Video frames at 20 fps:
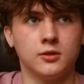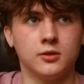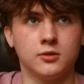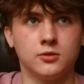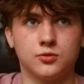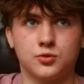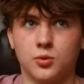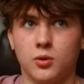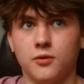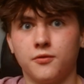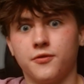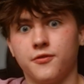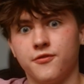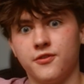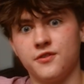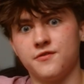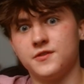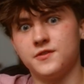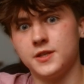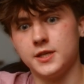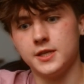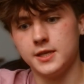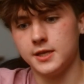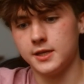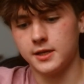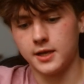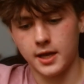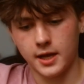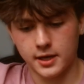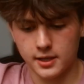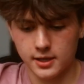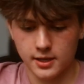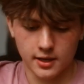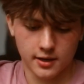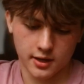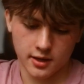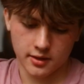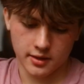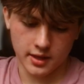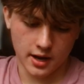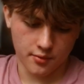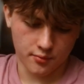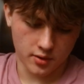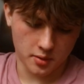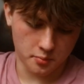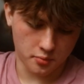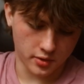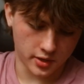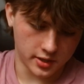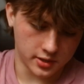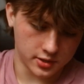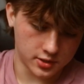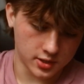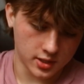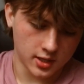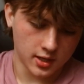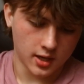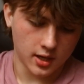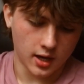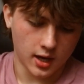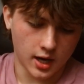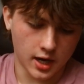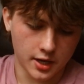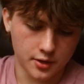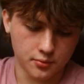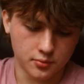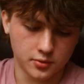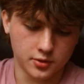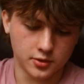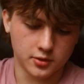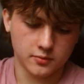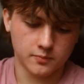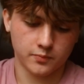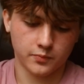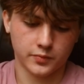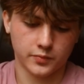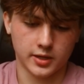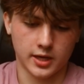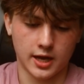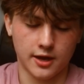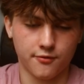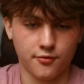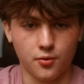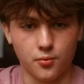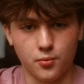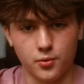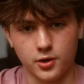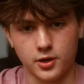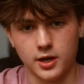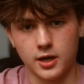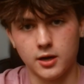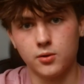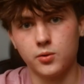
12 to 15, any of that rep range. I would have a workout,